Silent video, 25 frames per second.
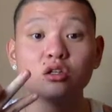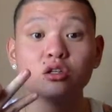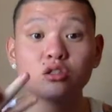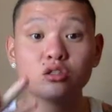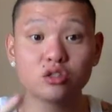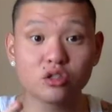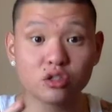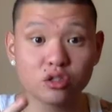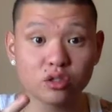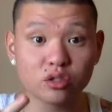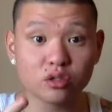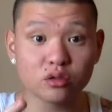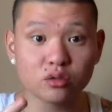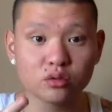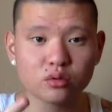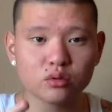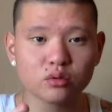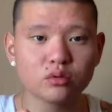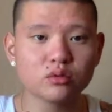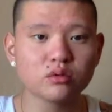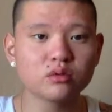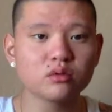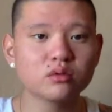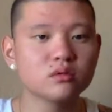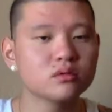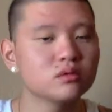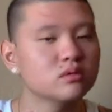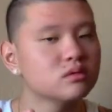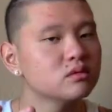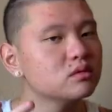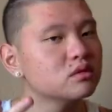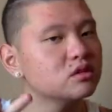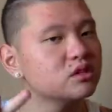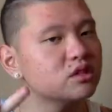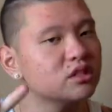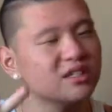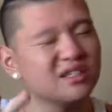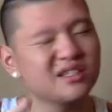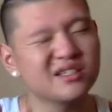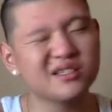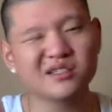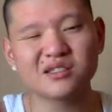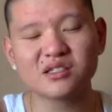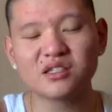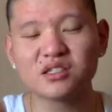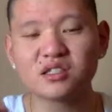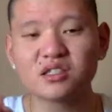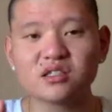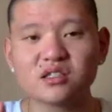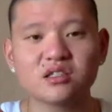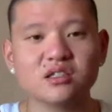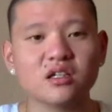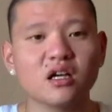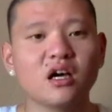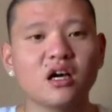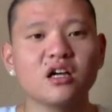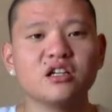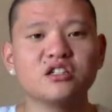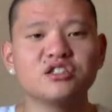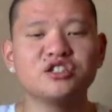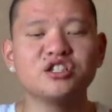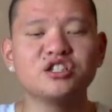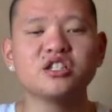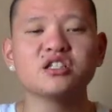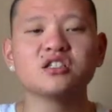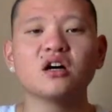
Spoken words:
Two, she's